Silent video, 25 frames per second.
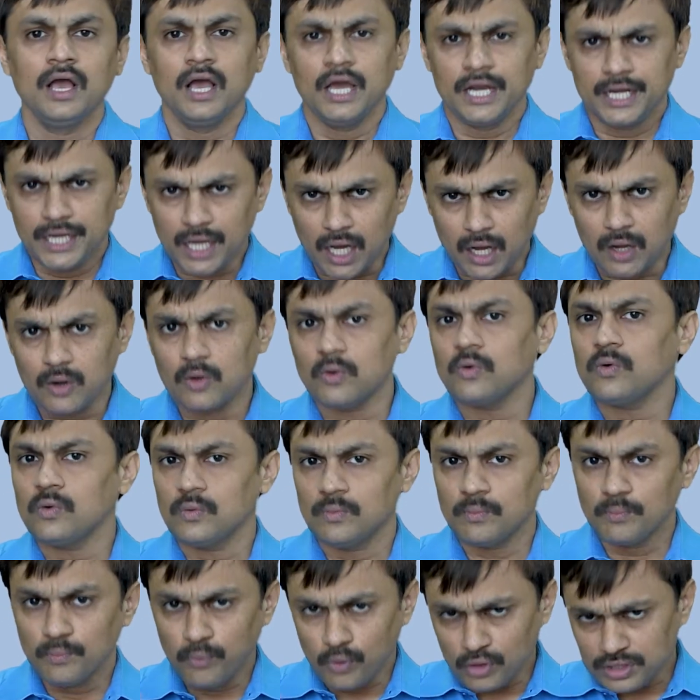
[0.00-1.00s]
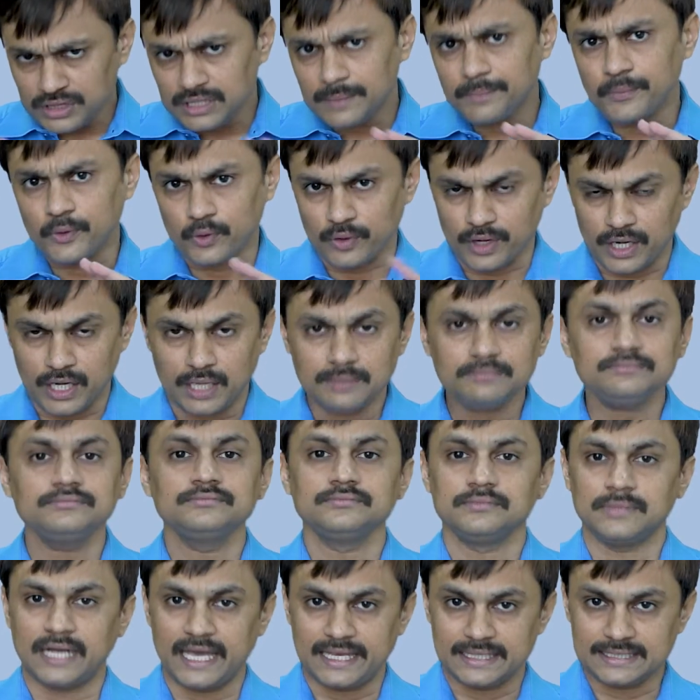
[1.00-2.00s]
Now, both the program
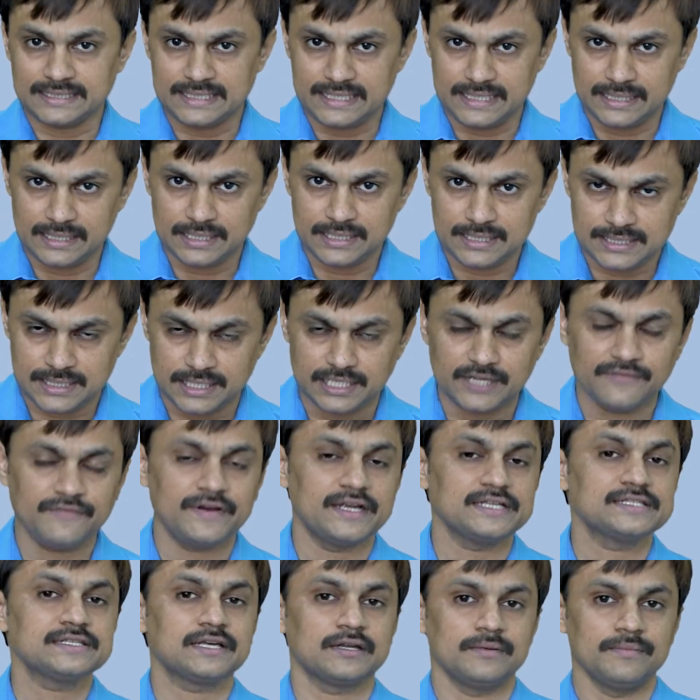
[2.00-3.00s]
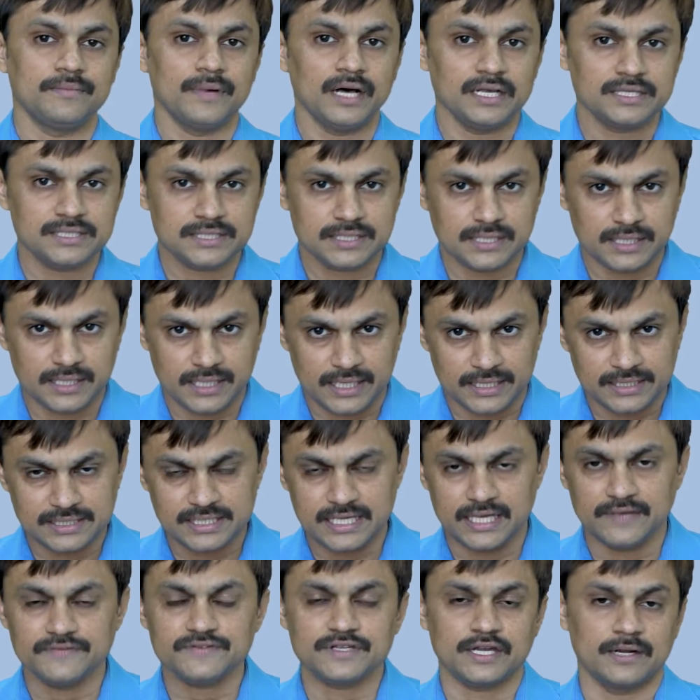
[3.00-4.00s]
like Certified Scrum Master and
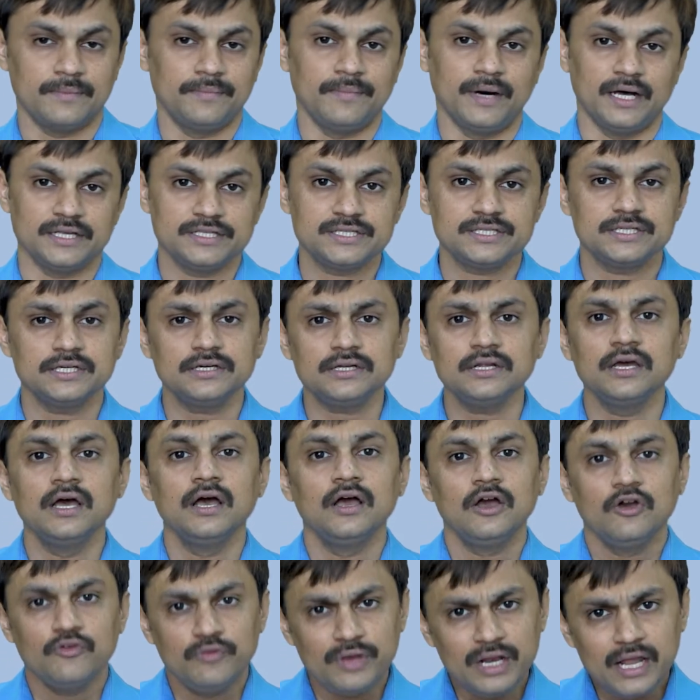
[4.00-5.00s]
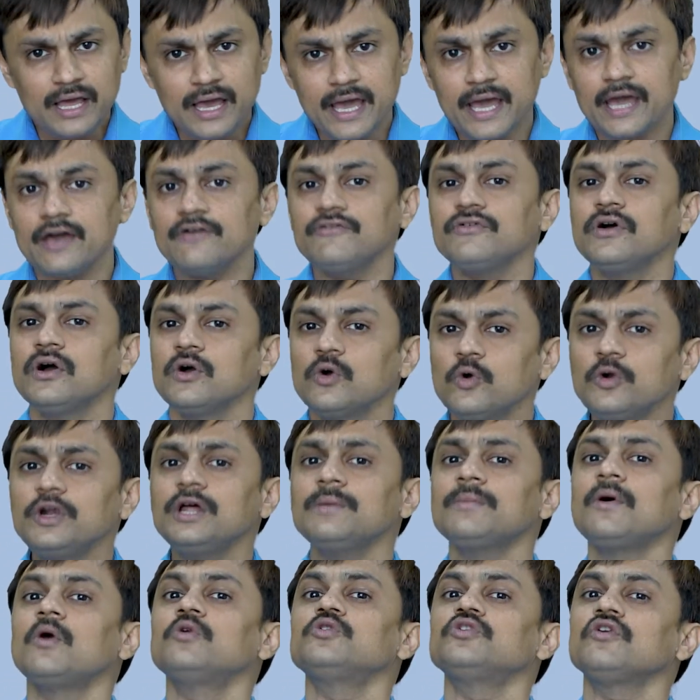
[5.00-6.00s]
SAFE Scrum Master will have good
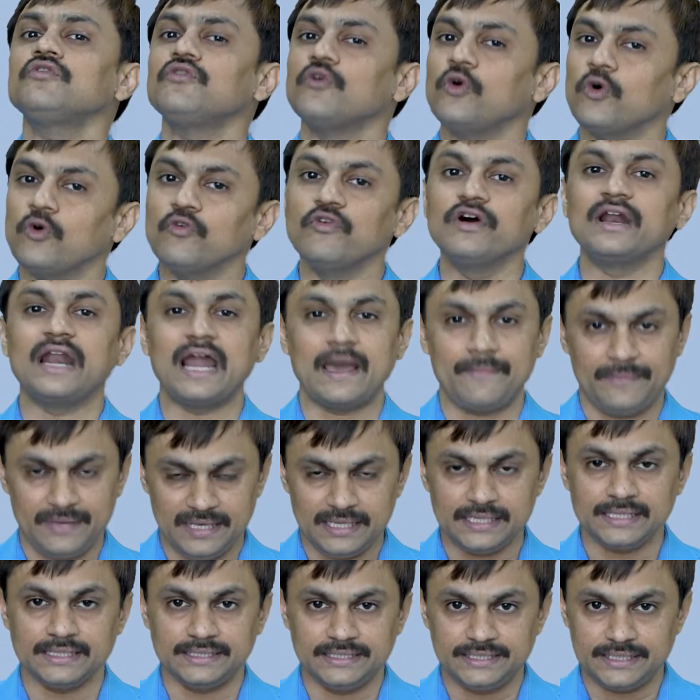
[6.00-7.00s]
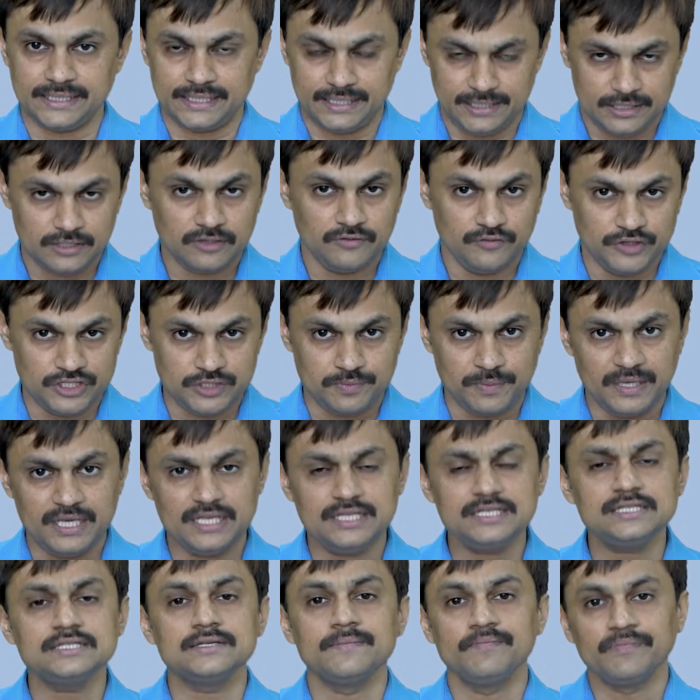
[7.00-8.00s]
amount of overlapping content, which
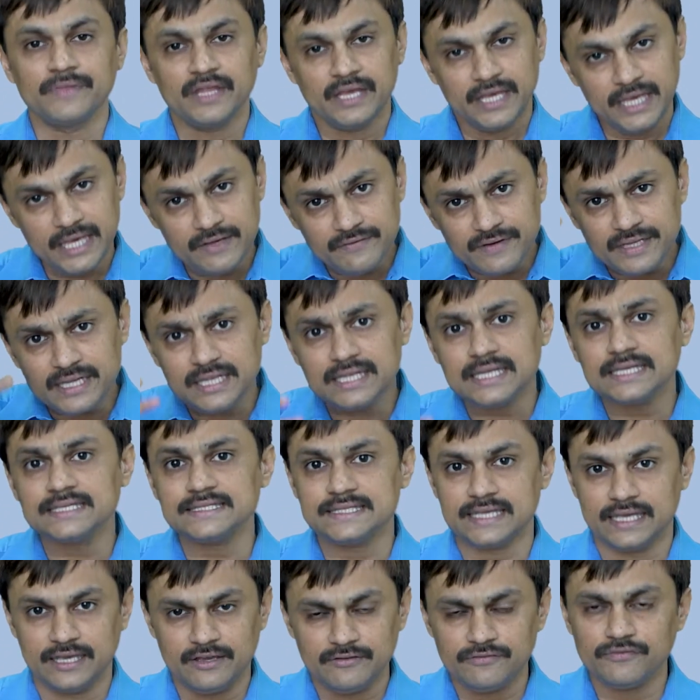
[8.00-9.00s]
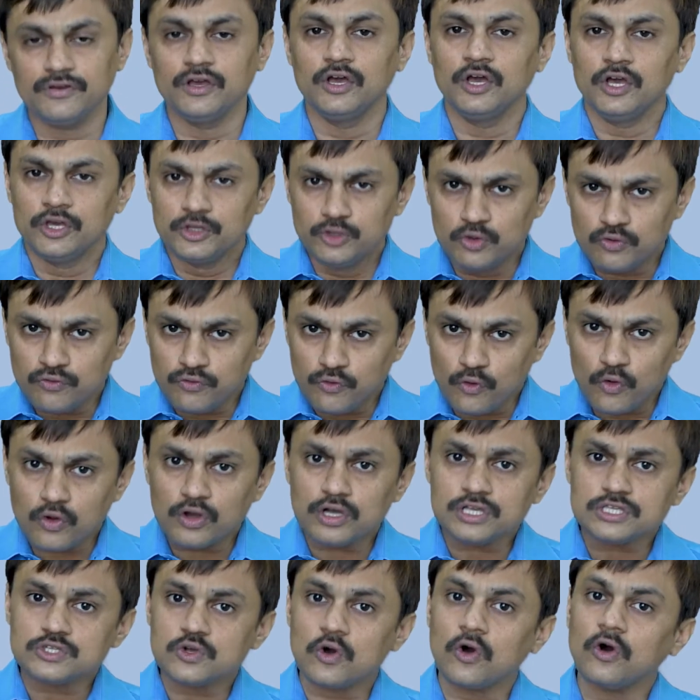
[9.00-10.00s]
means even in a SAFE, you
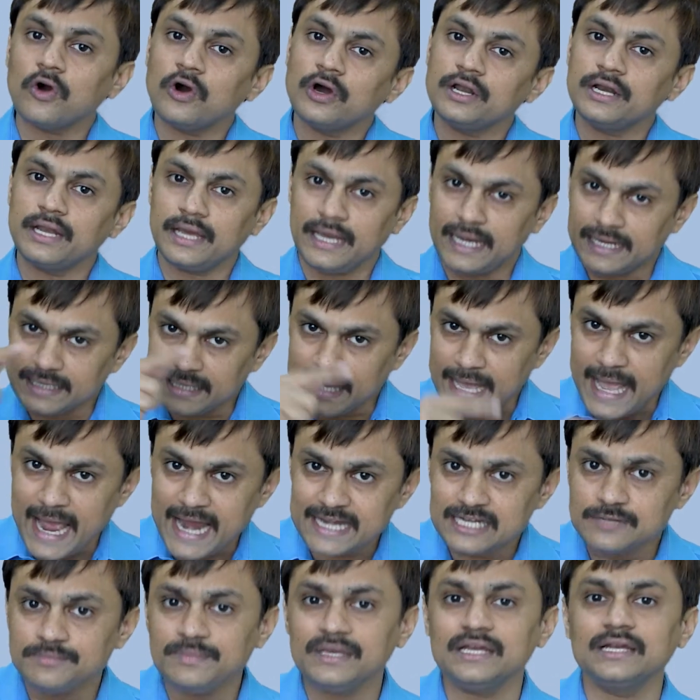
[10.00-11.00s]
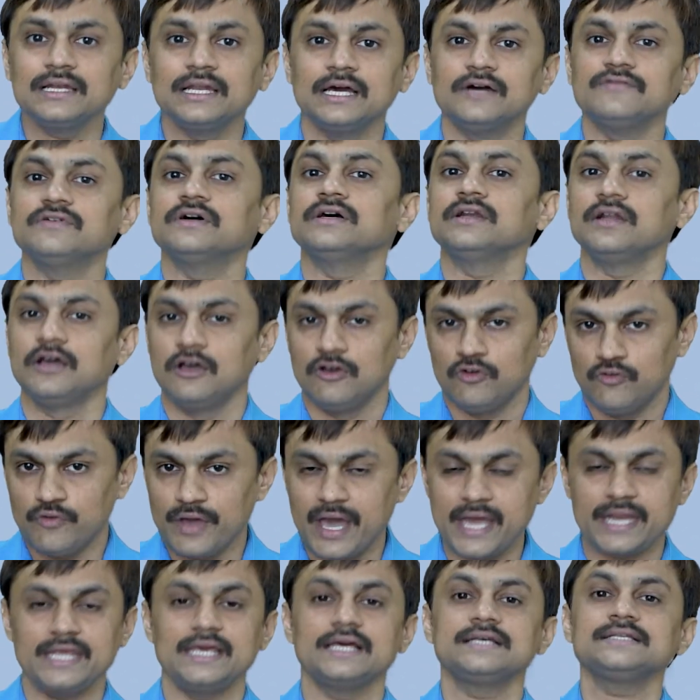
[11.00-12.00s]
focus on at an atomic level
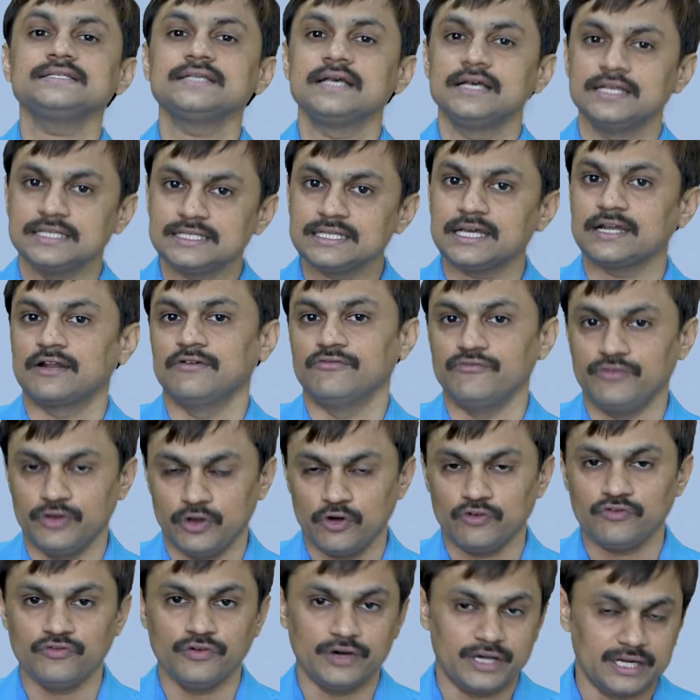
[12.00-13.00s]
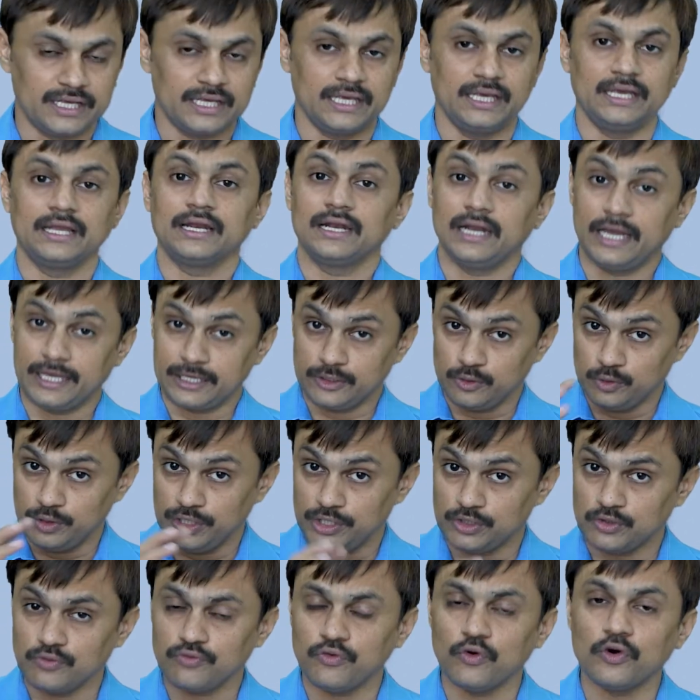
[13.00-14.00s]
various Scrum way of working. Like you need
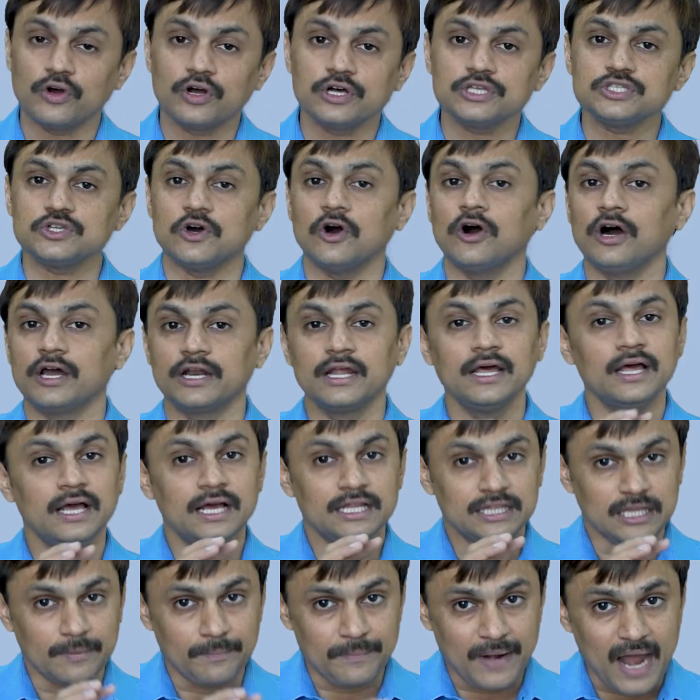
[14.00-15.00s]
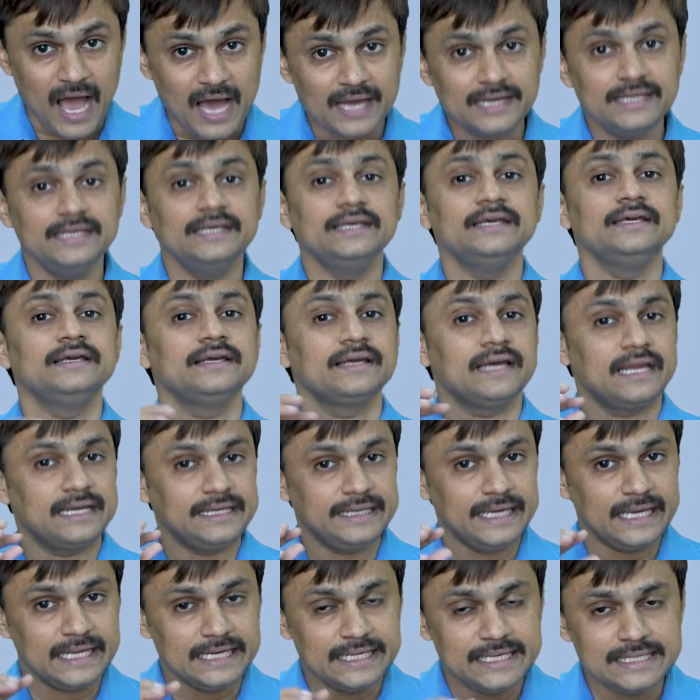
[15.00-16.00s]
to focus on the planning and
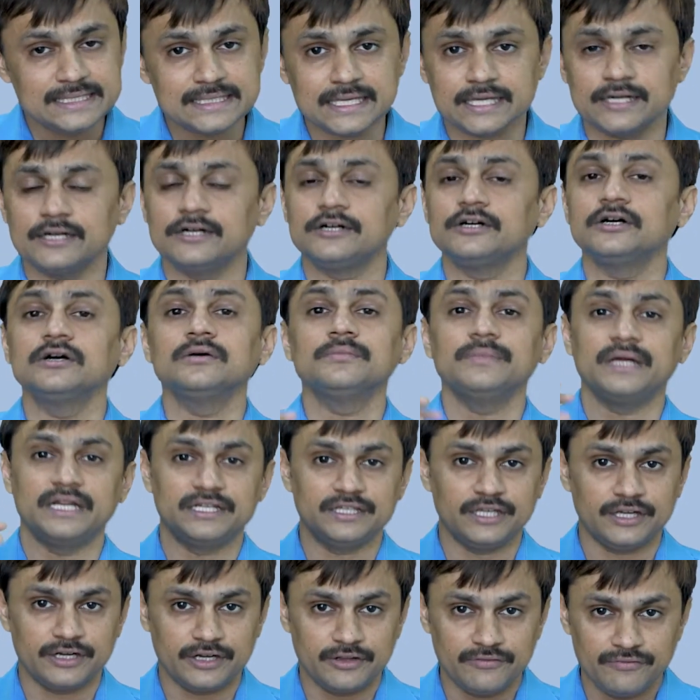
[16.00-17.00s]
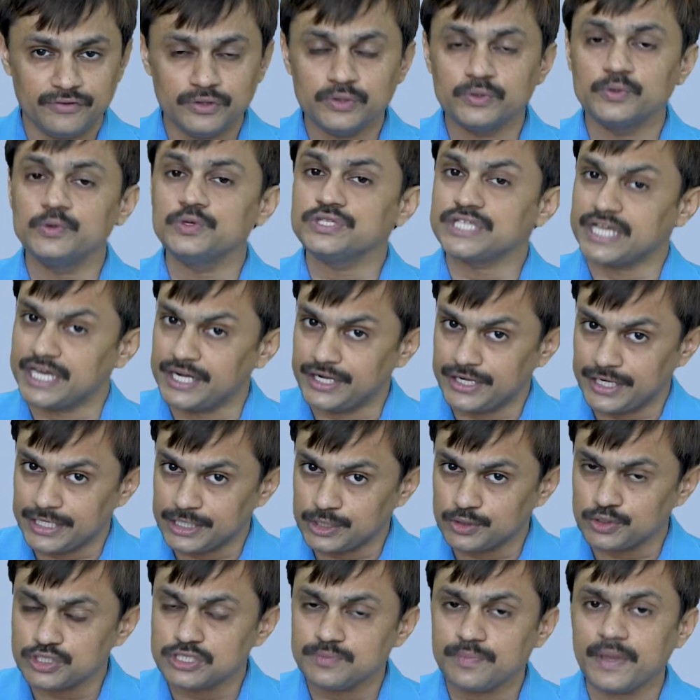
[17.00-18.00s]
daily Scrum and the reviews and
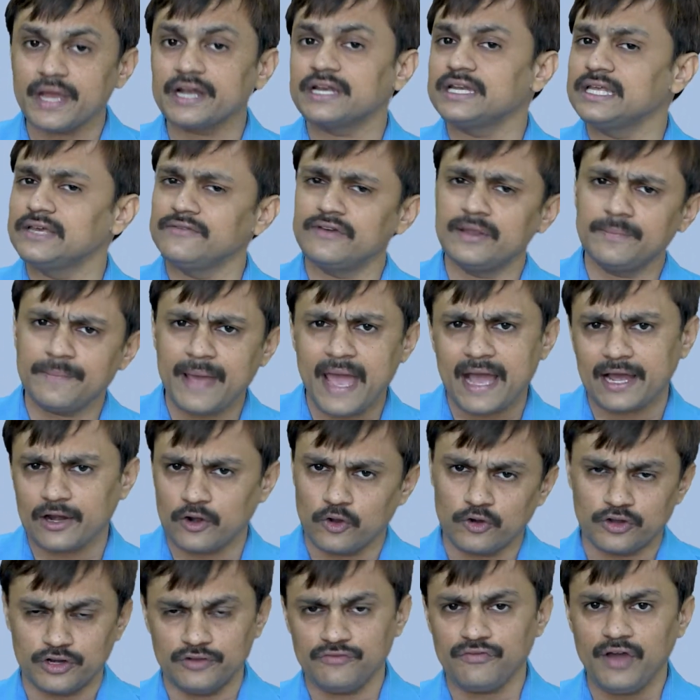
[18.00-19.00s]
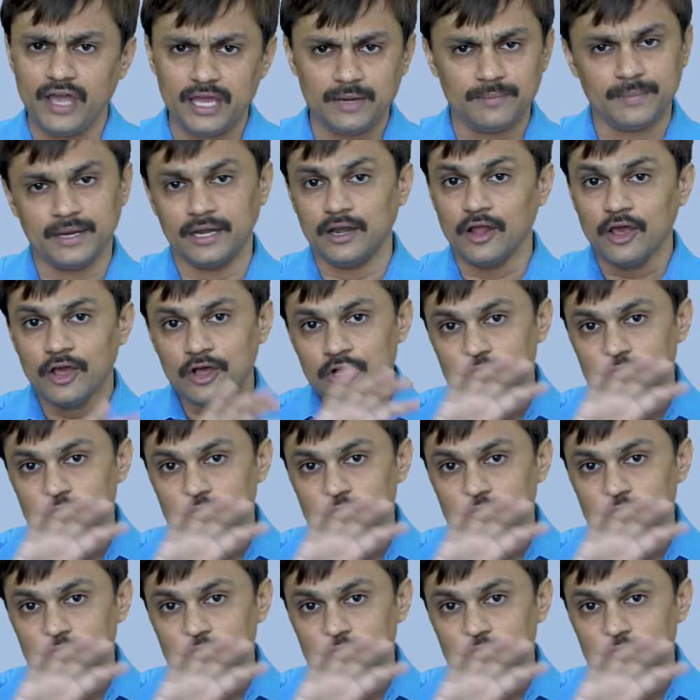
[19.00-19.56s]
retrospective and backlog refinement.